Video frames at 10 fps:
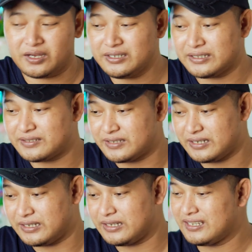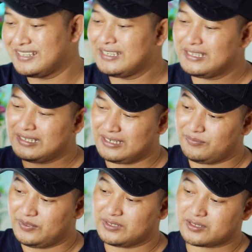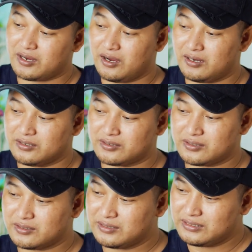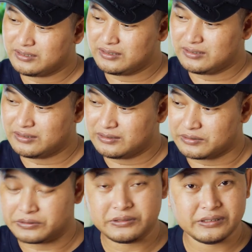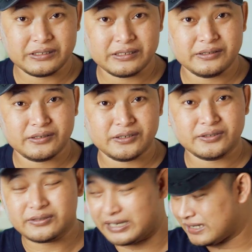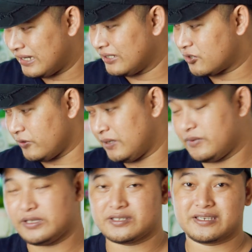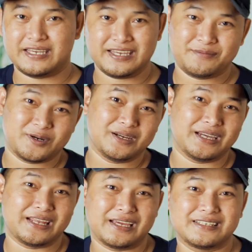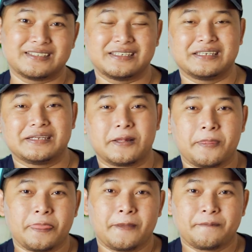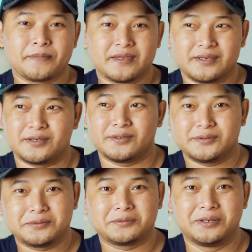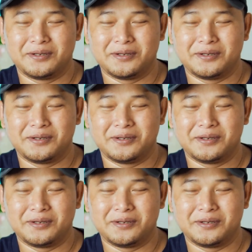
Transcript: life let's say if this car's good you know I can trade with this camera and I see you know